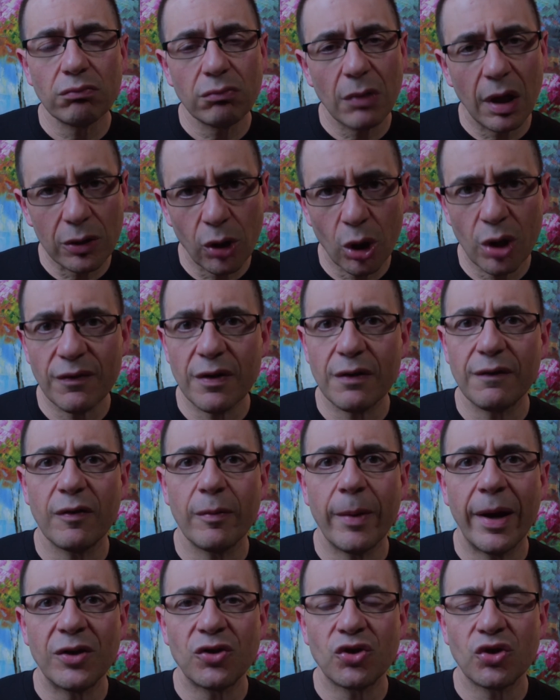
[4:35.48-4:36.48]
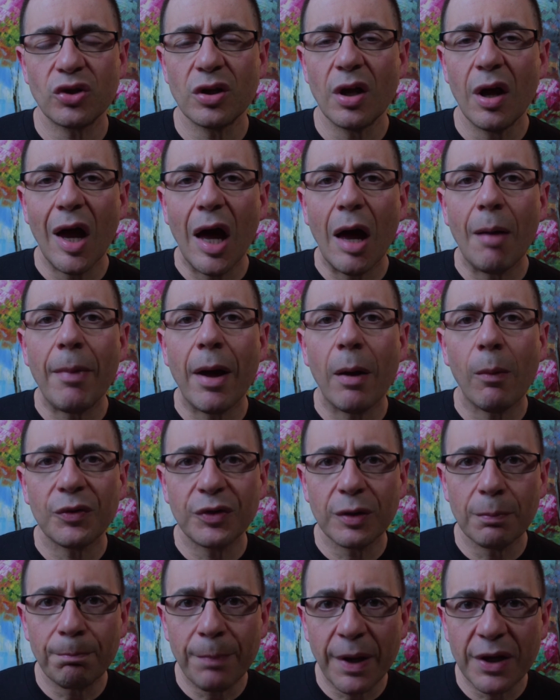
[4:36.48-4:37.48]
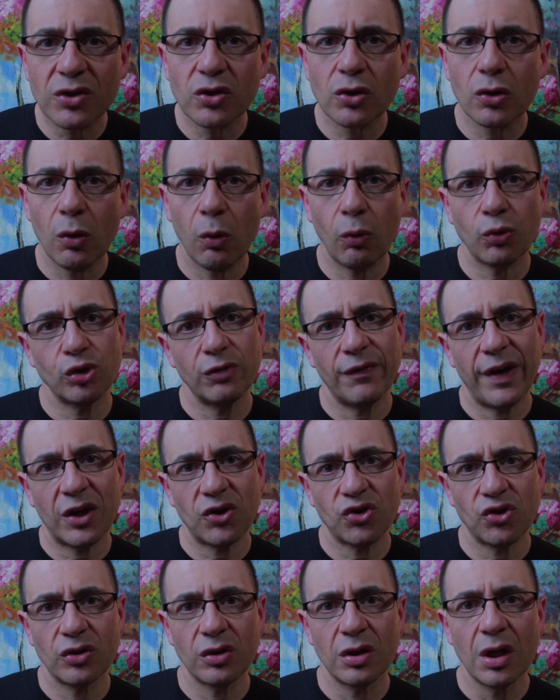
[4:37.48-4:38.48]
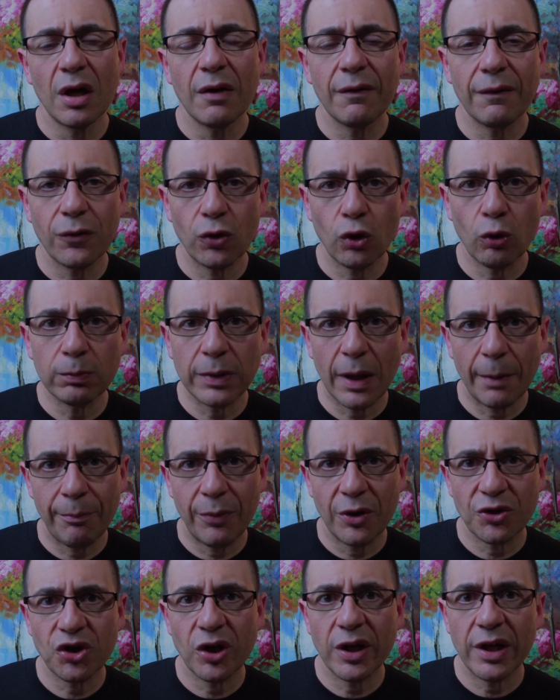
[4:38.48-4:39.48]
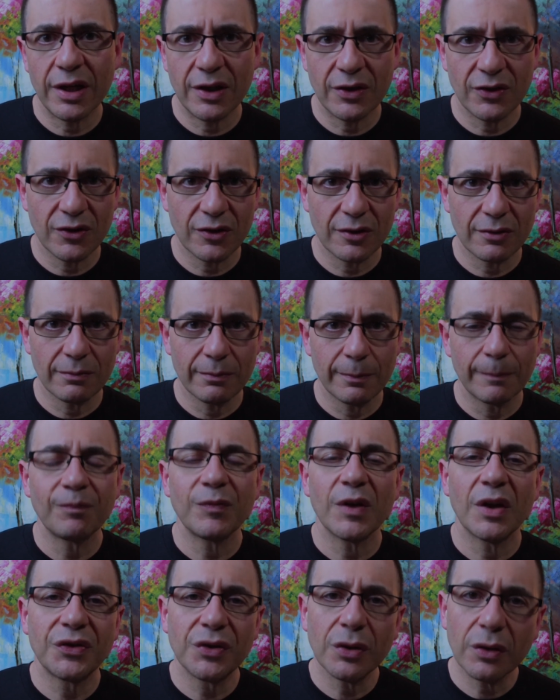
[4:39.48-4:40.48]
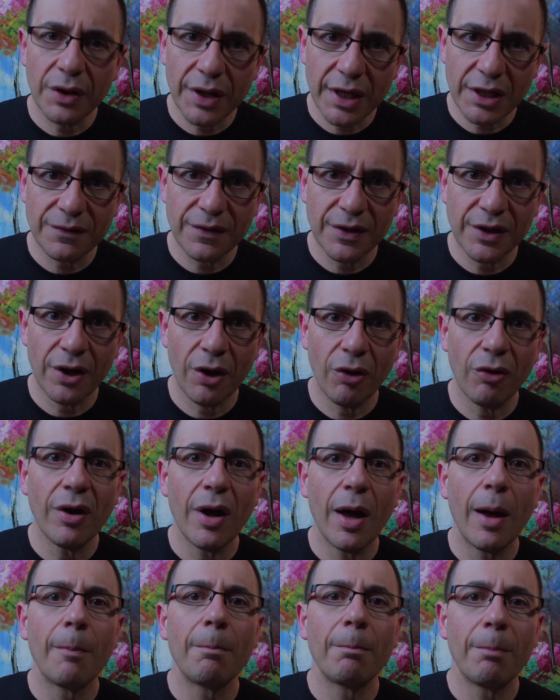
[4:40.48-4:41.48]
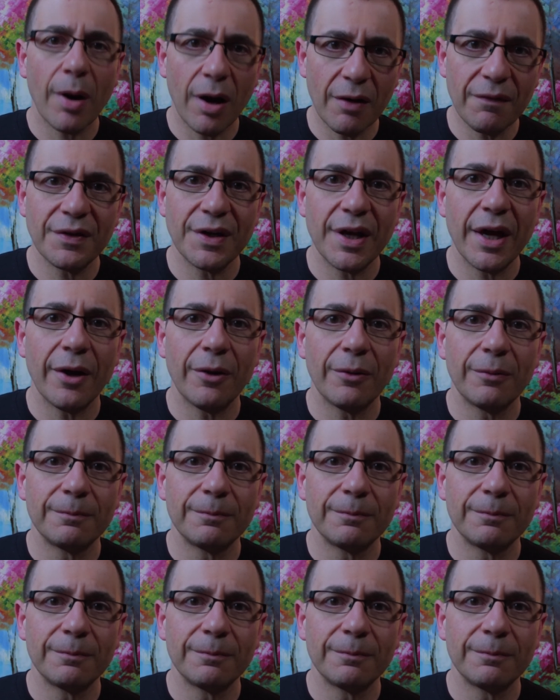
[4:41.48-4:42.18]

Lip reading: a lot of information about what the best course of action for your blood pressure is. Until the next video, bye for now.